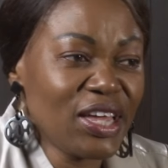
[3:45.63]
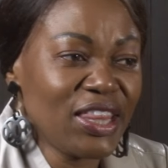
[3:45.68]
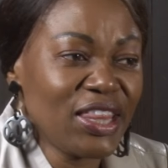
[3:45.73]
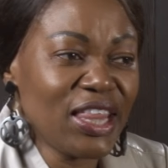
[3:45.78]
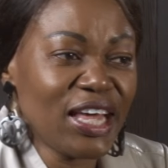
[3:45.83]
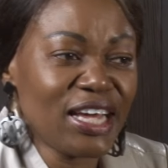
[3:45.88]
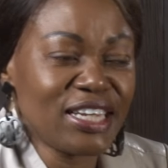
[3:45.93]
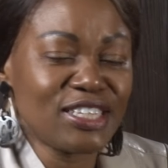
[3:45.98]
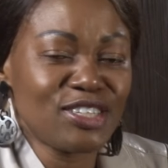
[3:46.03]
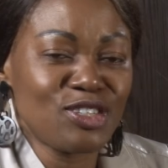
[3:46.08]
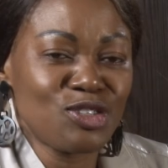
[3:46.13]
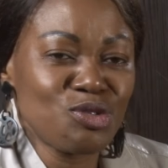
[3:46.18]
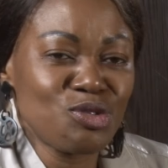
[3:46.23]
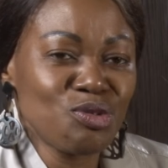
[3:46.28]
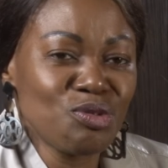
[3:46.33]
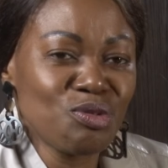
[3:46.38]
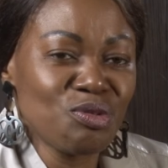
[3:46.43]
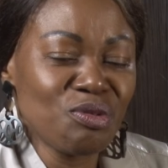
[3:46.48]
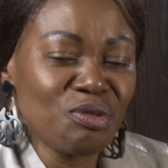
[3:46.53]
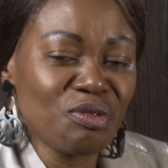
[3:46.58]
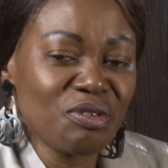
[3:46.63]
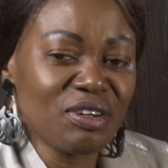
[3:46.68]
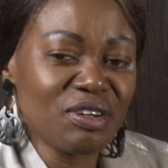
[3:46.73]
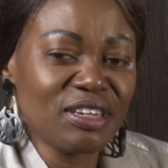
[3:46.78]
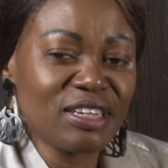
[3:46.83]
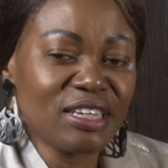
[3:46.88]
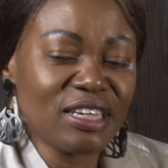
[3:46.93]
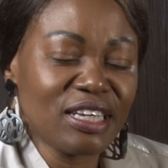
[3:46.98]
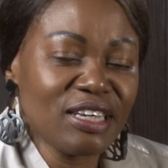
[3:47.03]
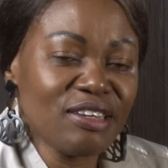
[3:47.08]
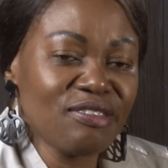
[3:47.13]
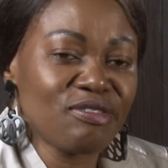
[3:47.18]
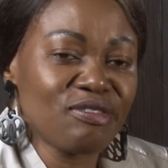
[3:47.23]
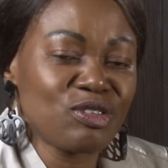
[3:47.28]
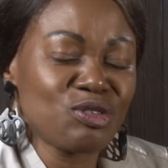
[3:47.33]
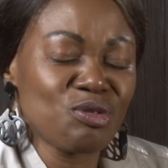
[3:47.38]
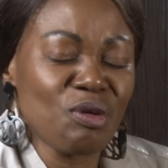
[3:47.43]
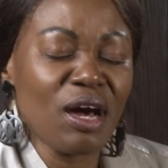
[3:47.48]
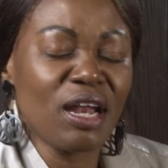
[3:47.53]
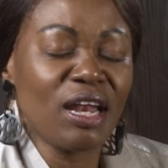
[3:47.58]
That to
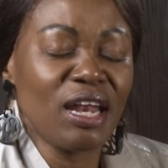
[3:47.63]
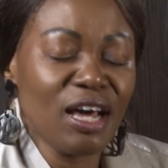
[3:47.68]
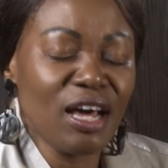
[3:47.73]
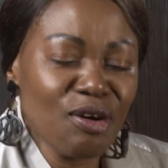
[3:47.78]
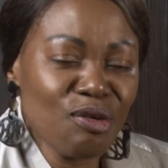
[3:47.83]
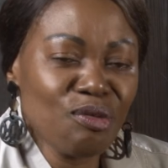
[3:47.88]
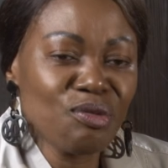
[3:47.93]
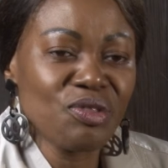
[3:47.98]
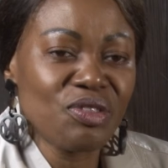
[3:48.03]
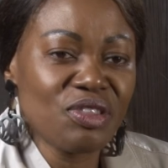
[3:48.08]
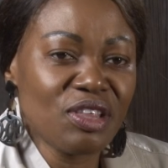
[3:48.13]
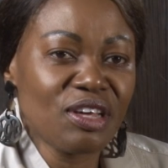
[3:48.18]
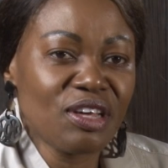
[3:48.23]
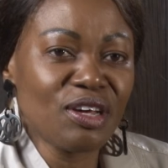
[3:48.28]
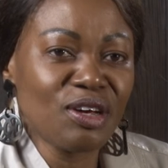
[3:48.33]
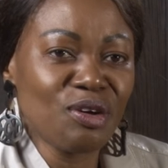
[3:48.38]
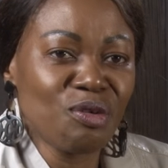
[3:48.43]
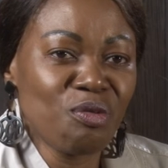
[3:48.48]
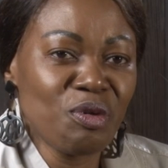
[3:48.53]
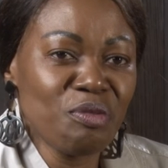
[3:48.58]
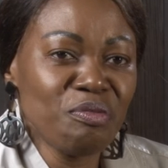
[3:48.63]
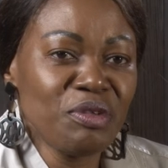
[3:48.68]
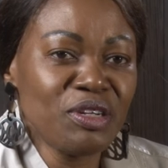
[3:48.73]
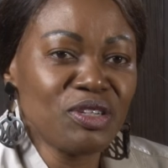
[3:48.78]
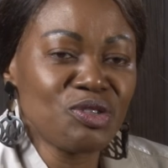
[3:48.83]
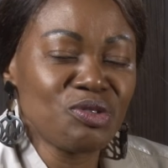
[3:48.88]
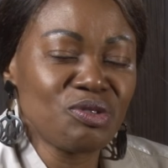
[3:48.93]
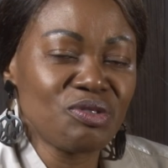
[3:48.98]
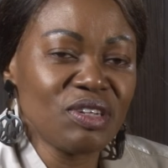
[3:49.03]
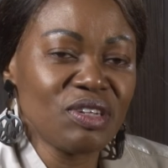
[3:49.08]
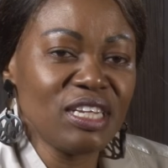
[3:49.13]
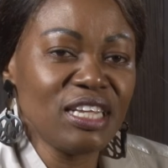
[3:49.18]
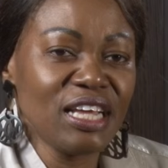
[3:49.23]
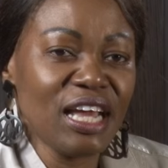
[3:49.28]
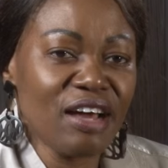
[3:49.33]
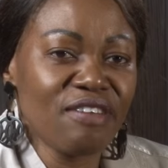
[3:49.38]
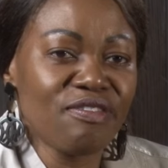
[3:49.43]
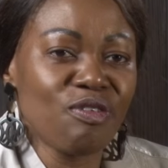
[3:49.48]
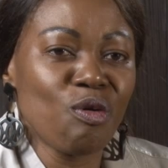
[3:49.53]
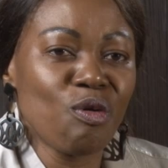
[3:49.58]
allow the women to really
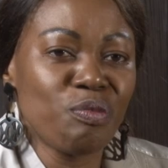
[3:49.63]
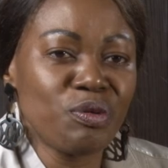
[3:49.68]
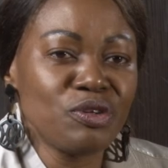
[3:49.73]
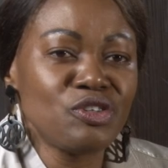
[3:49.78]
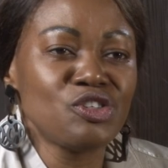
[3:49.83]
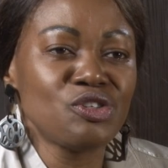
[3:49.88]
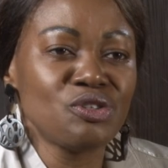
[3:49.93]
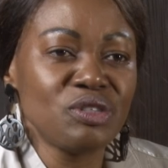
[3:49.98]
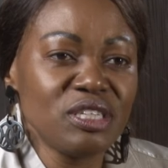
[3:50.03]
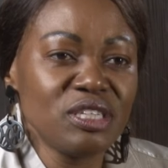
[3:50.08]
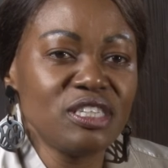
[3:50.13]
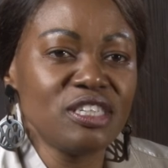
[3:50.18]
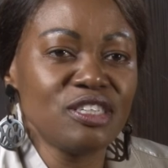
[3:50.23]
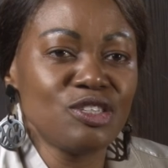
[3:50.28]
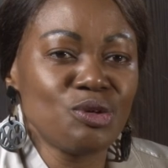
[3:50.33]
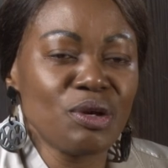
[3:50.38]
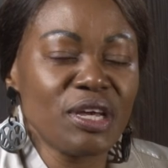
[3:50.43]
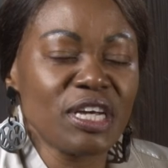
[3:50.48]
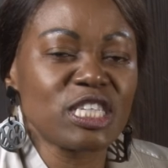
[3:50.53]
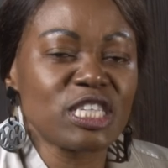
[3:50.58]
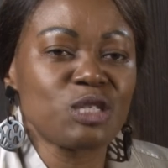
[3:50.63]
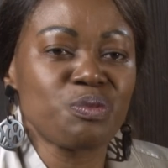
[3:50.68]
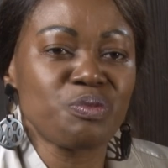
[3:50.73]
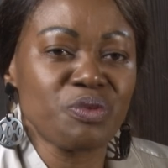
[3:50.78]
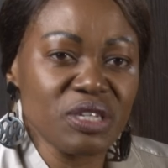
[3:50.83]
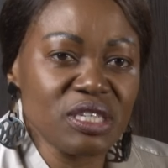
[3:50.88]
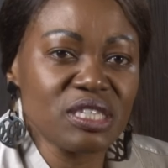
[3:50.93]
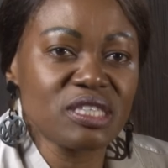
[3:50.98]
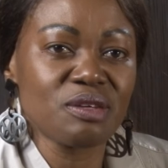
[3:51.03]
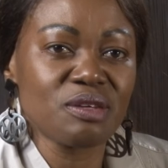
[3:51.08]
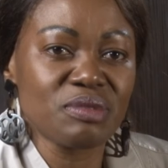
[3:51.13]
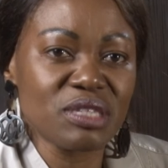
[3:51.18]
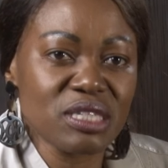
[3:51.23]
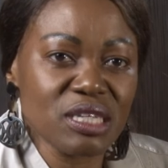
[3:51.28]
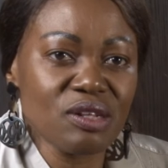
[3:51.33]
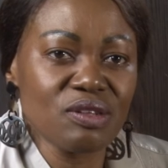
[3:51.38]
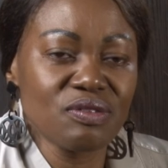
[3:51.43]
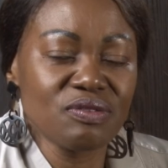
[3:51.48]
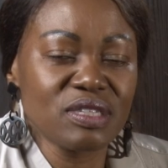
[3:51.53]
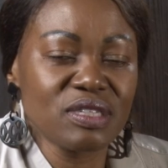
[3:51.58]
have opportunity to express
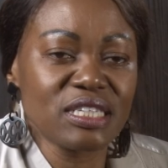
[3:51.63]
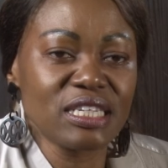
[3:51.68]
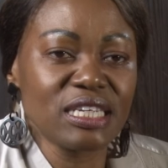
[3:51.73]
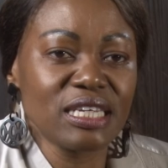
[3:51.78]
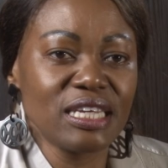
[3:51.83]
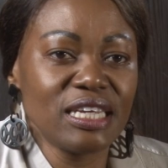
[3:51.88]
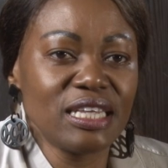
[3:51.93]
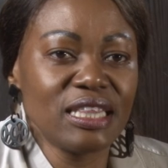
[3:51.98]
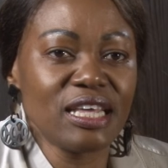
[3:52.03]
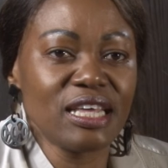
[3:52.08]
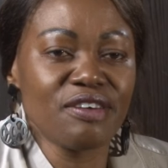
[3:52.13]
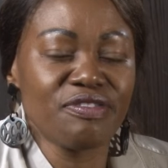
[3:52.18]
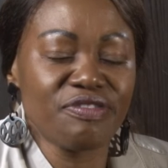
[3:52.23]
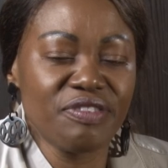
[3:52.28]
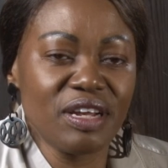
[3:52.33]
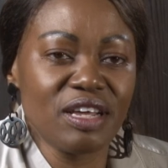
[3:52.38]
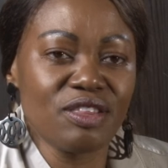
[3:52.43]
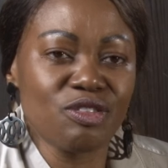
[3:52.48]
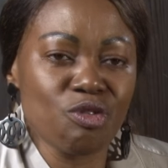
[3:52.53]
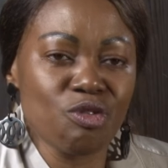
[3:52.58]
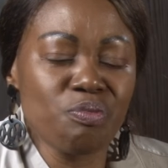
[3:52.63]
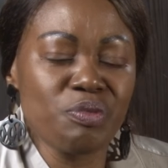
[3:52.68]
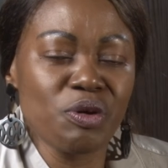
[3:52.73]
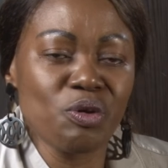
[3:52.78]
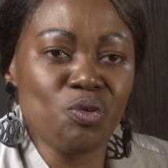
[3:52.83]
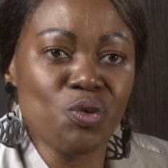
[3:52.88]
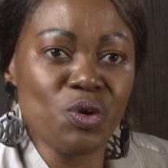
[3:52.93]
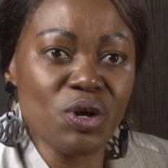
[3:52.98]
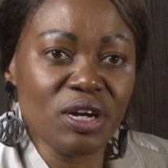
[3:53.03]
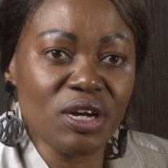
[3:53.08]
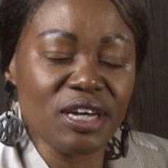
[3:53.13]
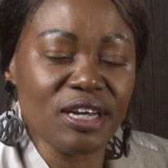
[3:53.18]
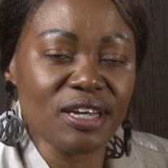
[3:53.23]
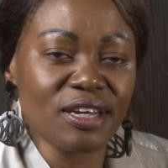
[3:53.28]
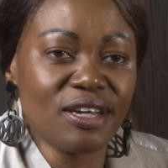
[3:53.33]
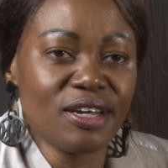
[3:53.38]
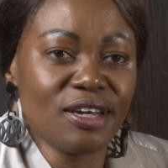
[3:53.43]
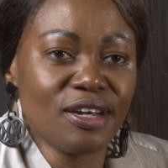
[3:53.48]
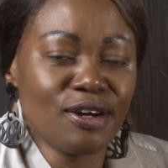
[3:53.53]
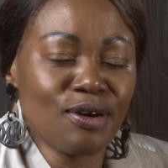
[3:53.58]
themselves in their philanthropic work.
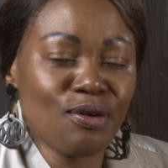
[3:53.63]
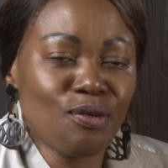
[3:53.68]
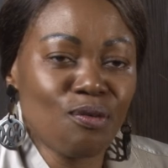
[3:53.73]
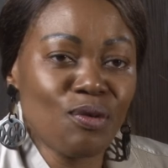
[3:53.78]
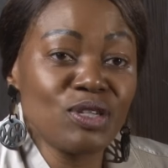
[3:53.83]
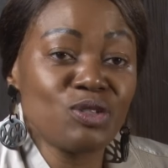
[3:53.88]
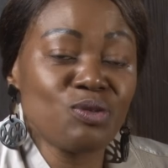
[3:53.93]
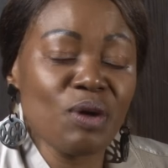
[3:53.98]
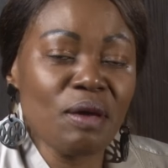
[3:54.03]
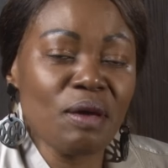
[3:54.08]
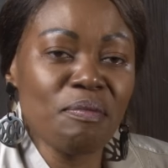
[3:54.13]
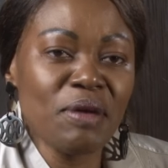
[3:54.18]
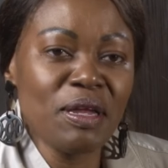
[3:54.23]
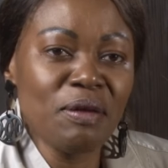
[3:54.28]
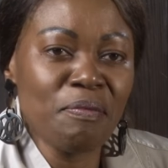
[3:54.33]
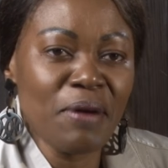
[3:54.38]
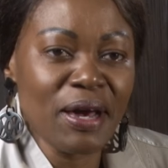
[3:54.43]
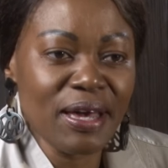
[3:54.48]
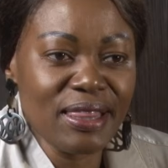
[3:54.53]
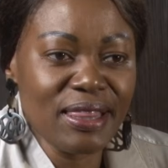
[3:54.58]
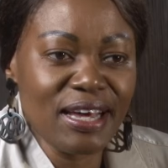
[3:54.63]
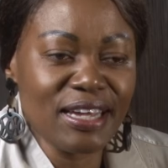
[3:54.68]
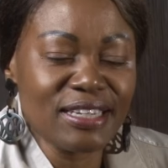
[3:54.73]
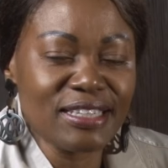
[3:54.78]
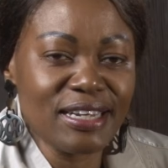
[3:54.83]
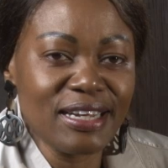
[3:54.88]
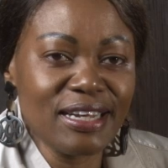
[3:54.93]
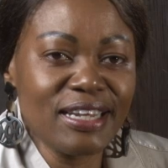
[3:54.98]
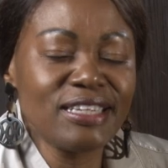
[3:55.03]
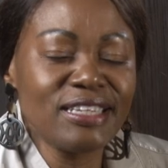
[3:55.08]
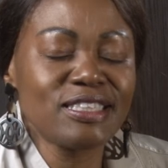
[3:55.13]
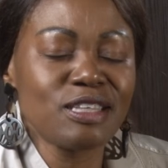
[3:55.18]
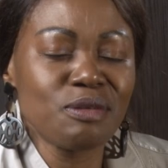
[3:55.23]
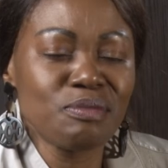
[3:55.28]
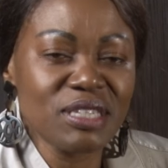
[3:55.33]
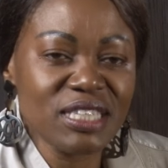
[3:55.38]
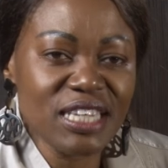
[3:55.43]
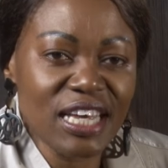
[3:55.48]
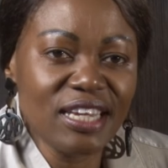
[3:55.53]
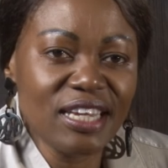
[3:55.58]
What do I mean by that? Let
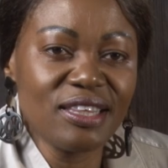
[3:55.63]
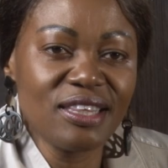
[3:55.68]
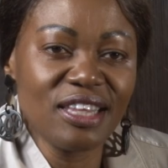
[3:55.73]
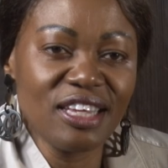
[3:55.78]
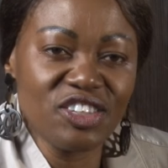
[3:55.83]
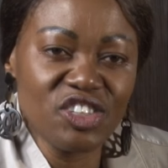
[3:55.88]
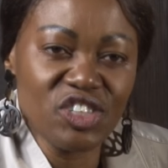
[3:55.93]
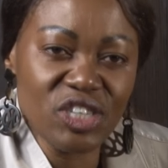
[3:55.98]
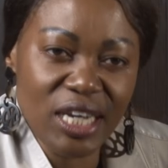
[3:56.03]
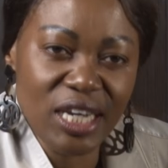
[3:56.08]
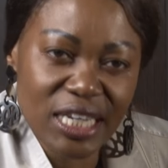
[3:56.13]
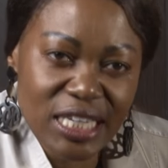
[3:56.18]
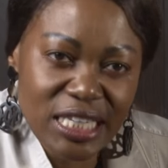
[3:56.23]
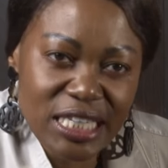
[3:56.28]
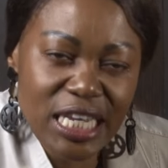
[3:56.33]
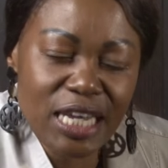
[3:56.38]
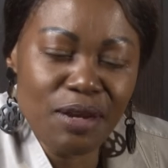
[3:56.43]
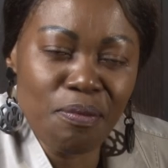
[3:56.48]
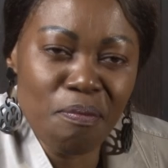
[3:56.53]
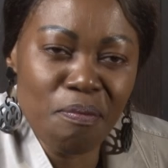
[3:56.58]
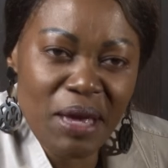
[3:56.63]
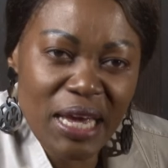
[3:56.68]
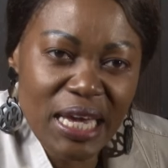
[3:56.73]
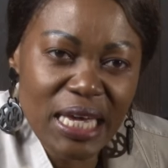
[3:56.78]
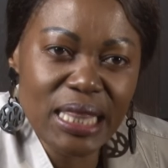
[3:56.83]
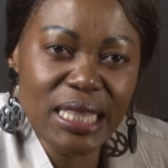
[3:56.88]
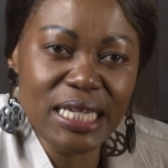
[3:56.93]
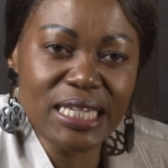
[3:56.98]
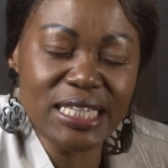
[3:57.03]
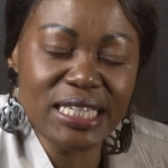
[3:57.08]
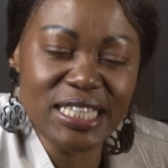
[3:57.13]
them sign the checks and make the